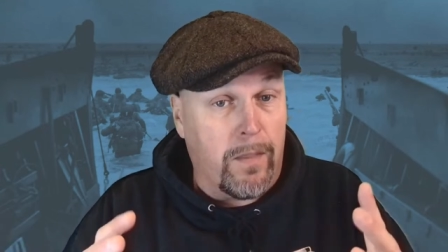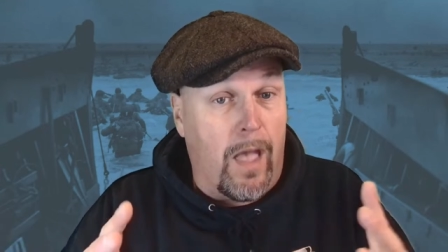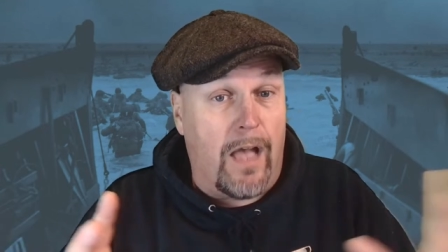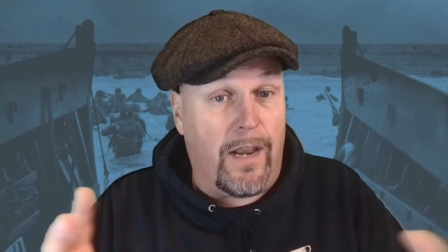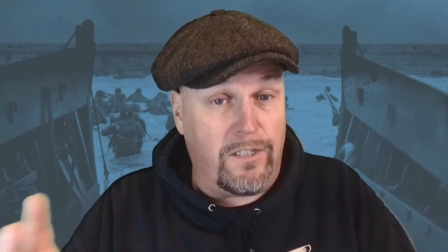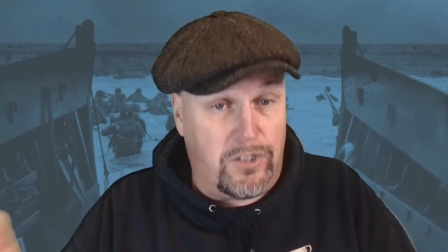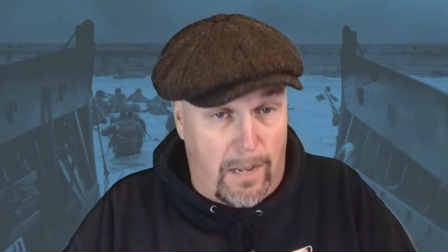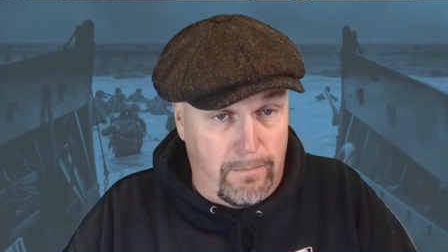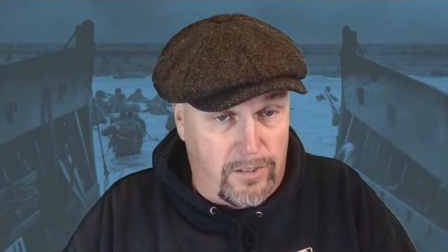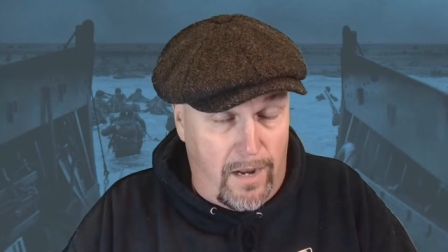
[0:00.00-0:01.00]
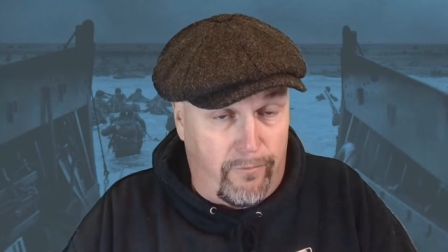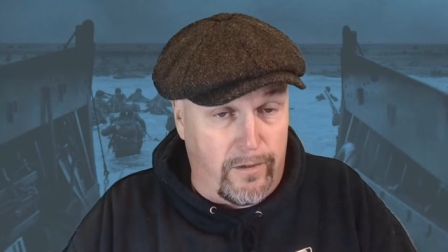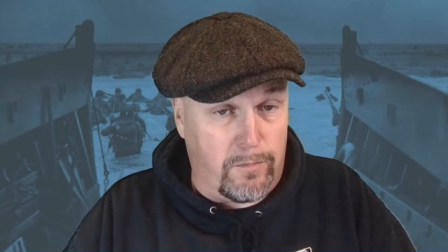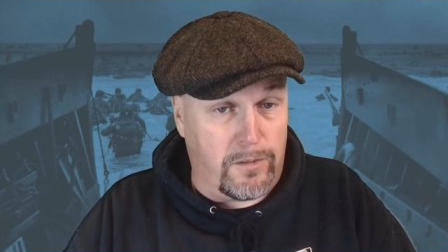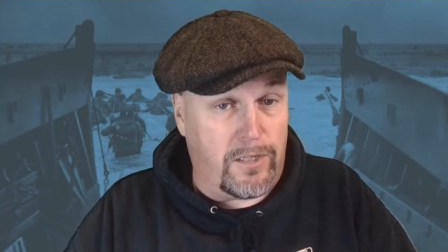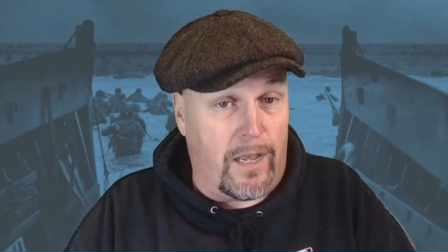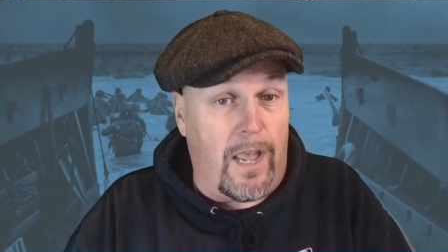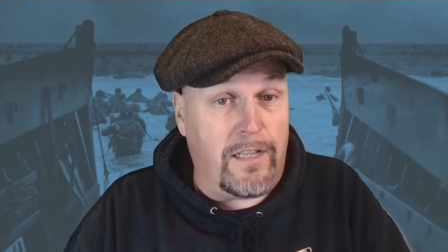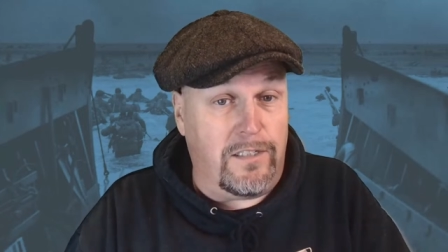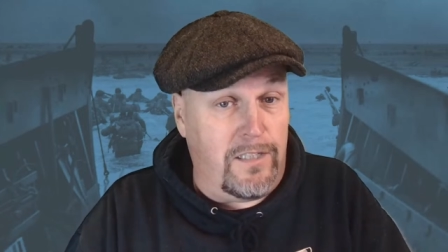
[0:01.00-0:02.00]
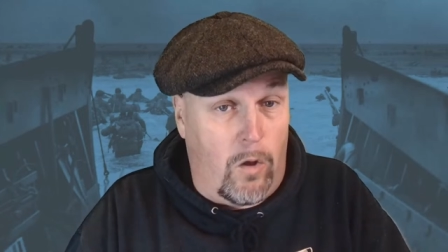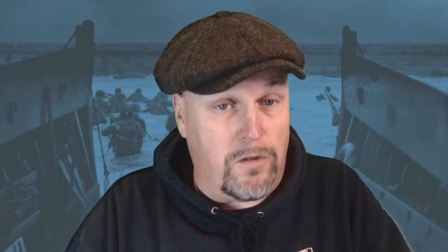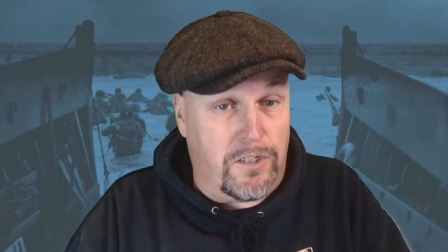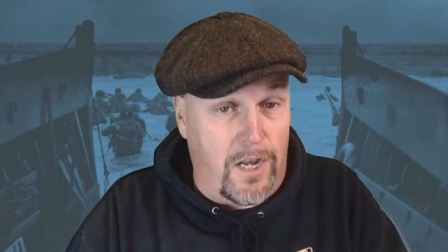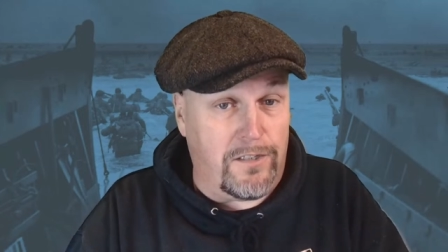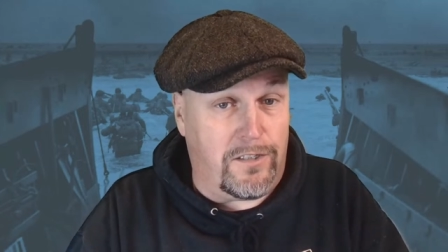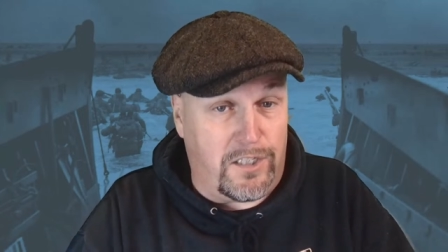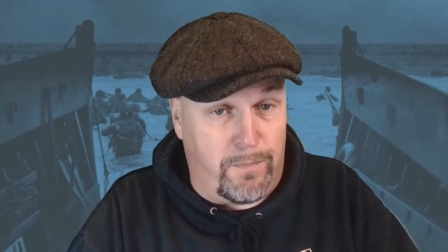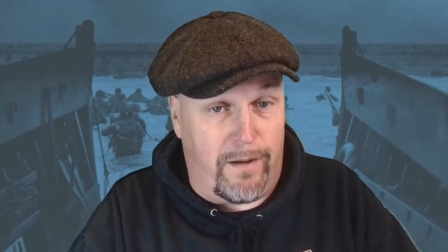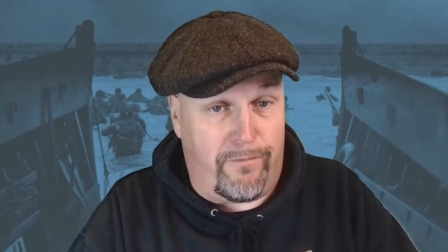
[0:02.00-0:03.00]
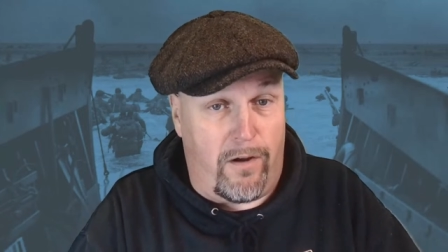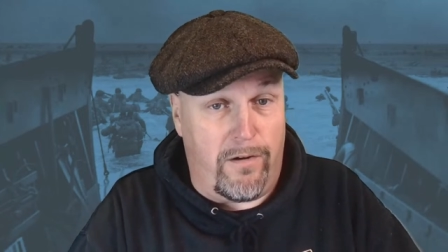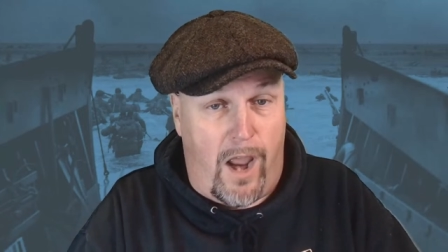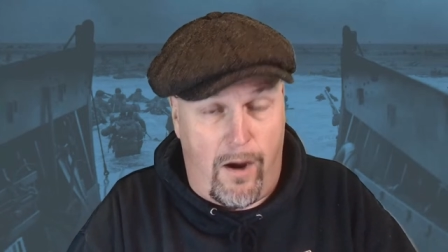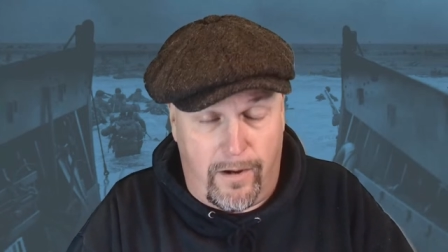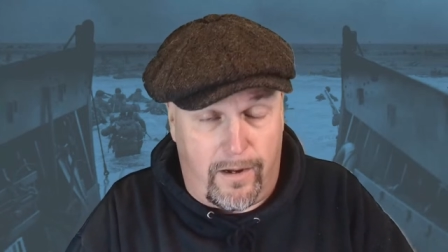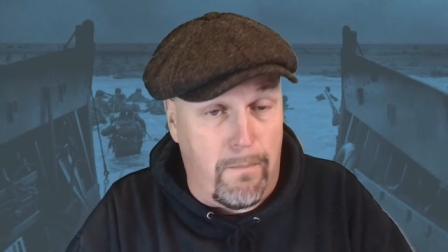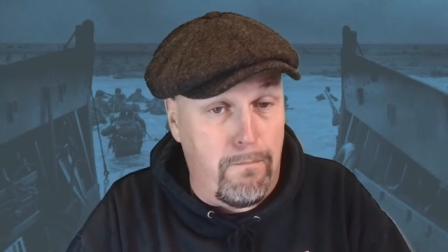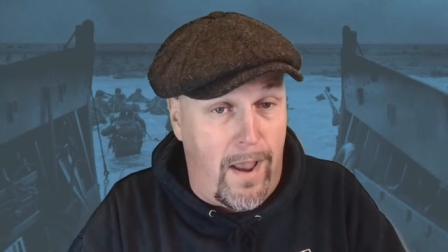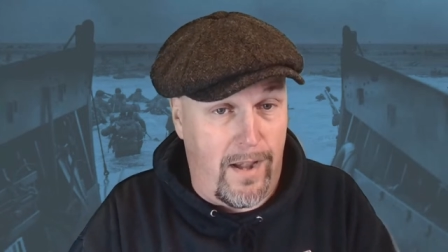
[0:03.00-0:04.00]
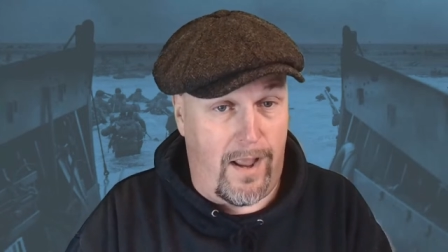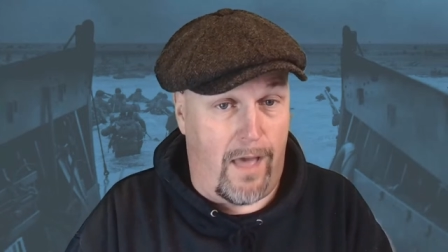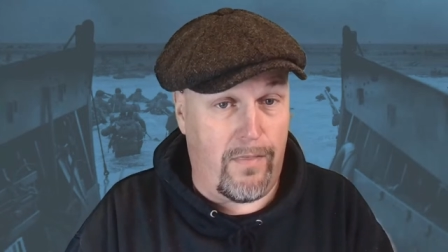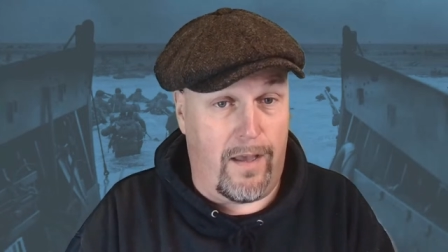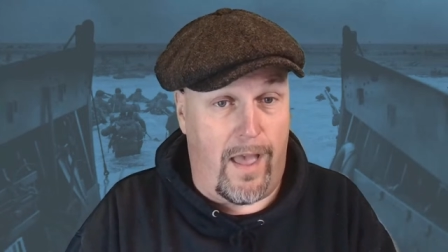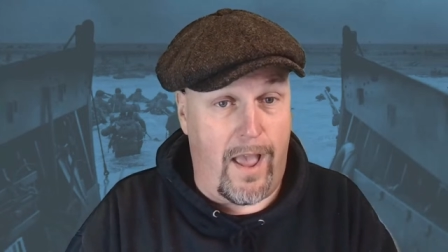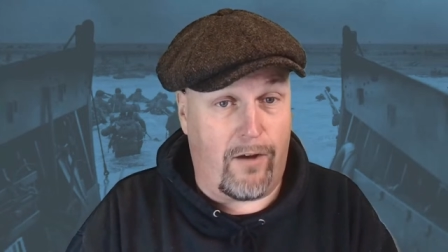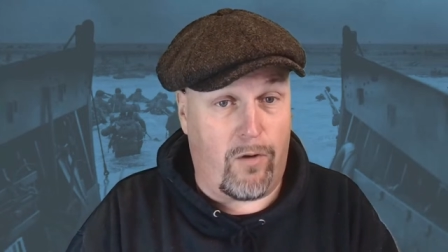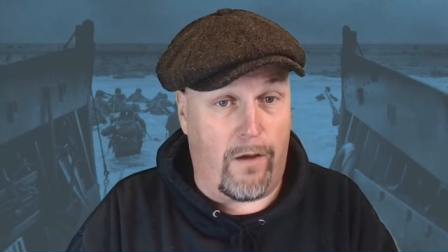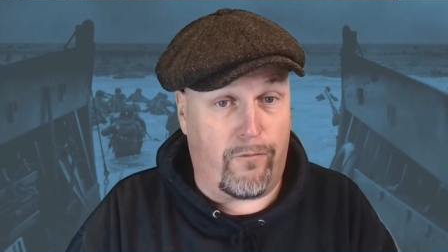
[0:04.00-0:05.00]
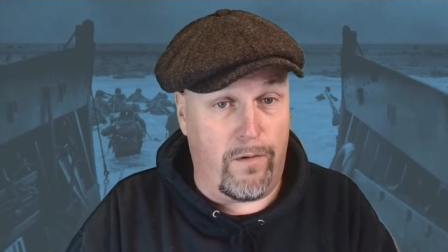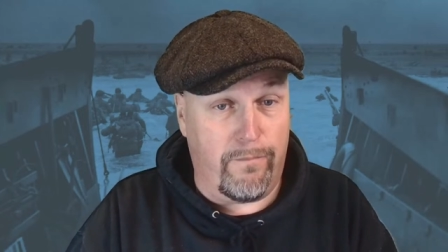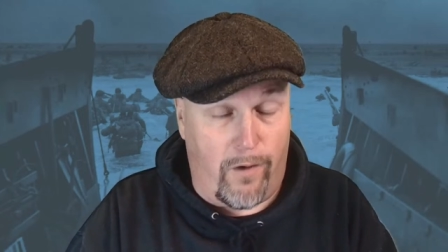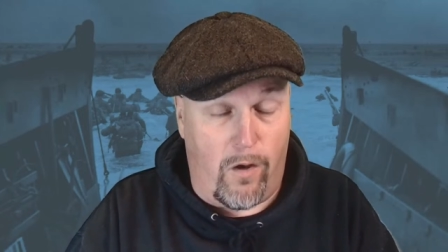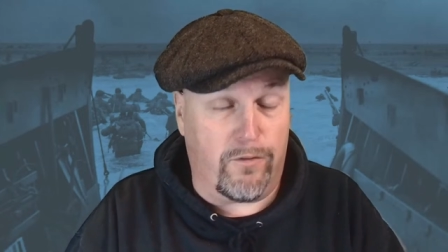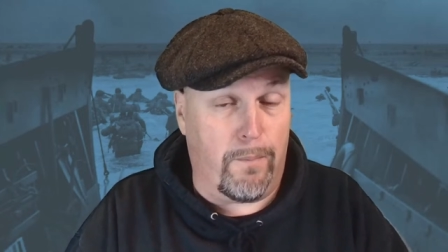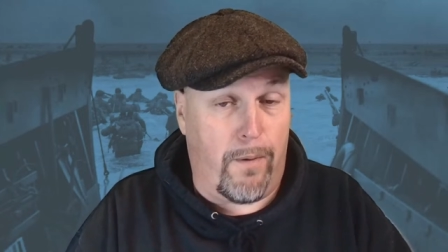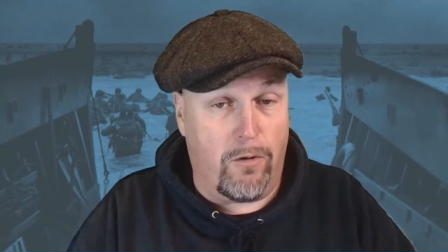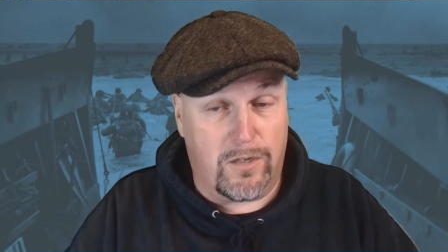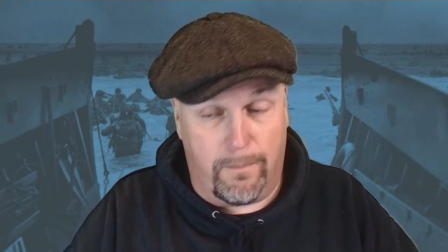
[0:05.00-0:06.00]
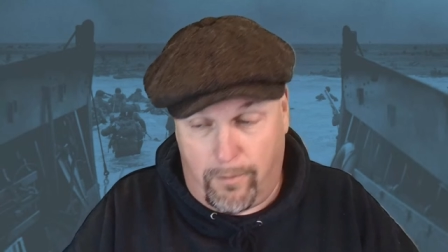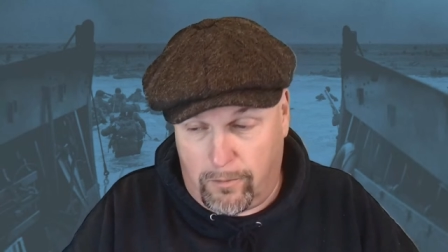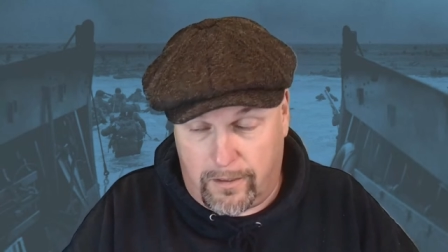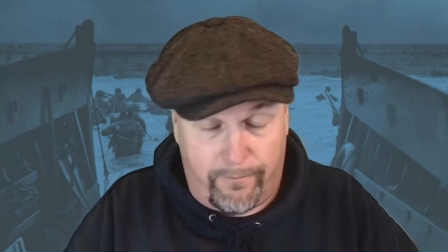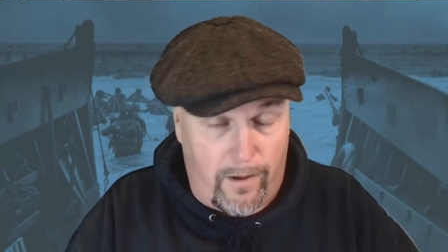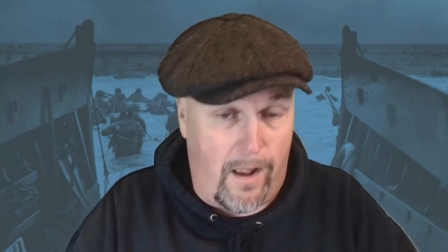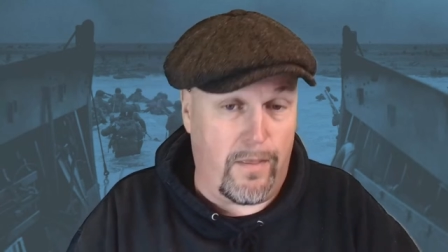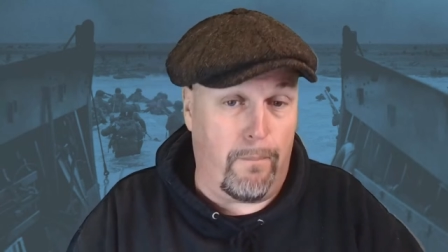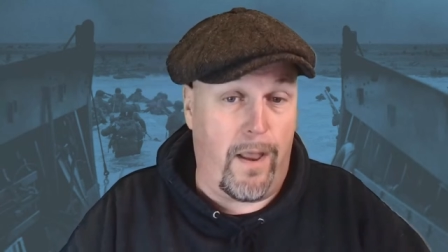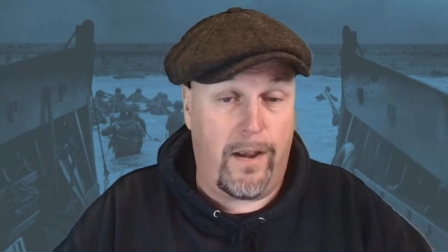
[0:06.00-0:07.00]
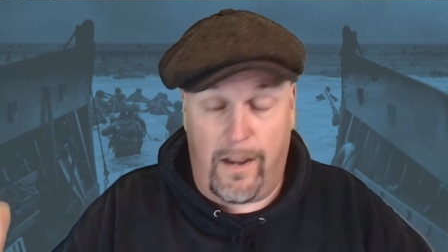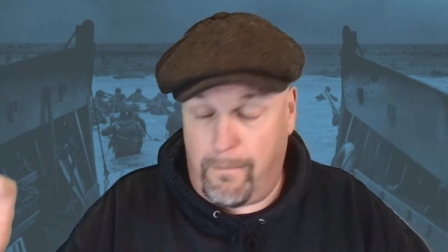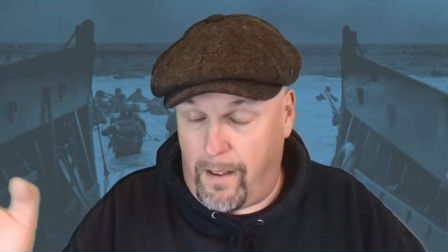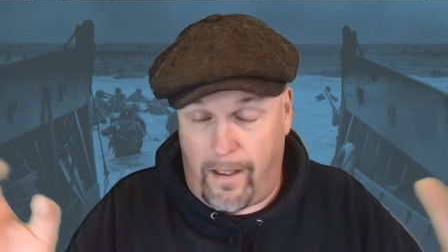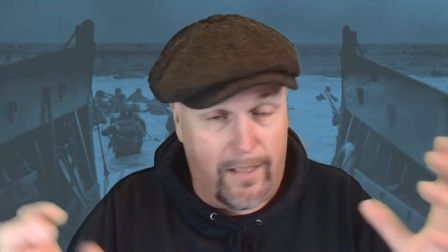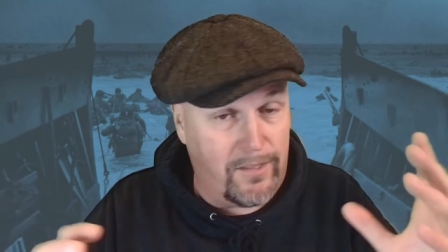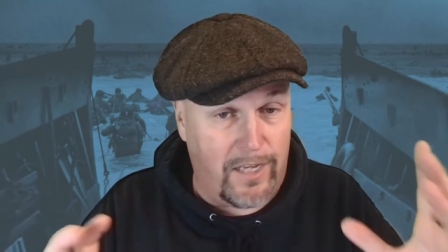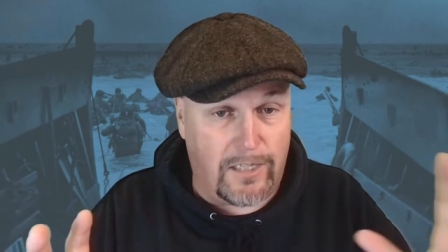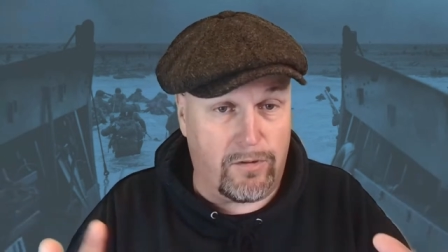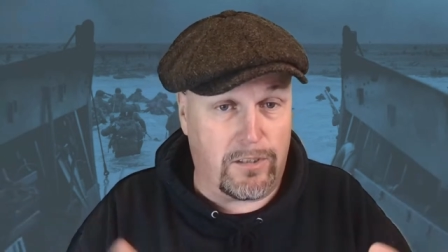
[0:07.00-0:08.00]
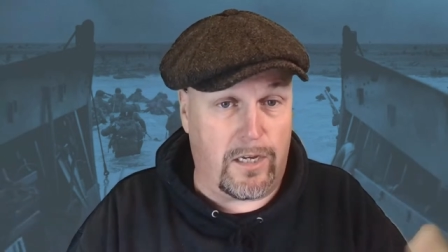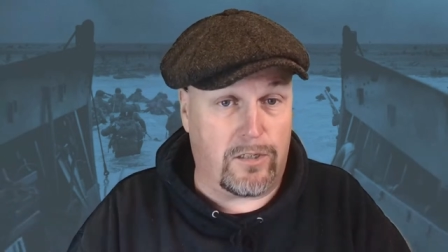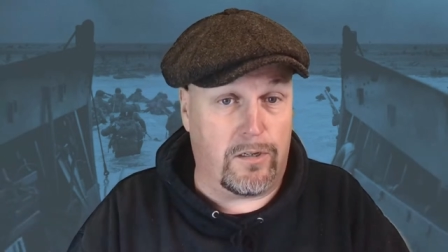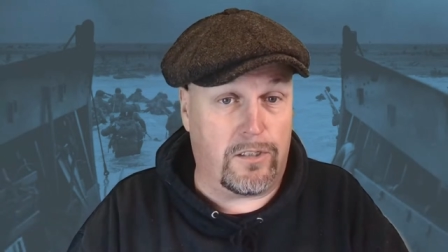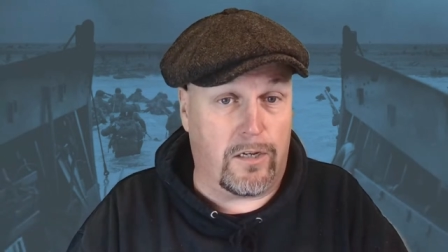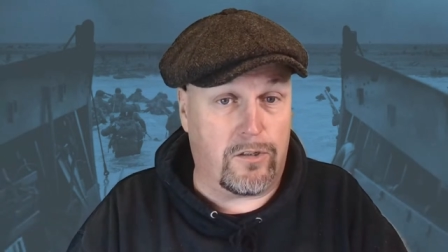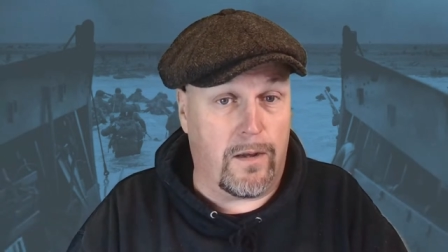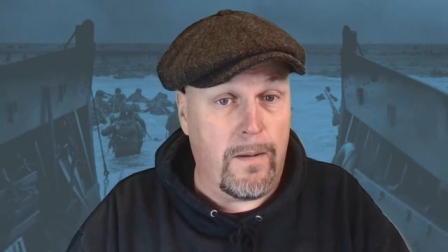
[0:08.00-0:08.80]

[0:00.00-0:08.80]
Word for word: and as James Jeffries would say, it's not just the Spitfire and the Hurricane. Many other aircraft were involved: the Boulton, Paul Defiant, the Blenheim, etc., etc., etc.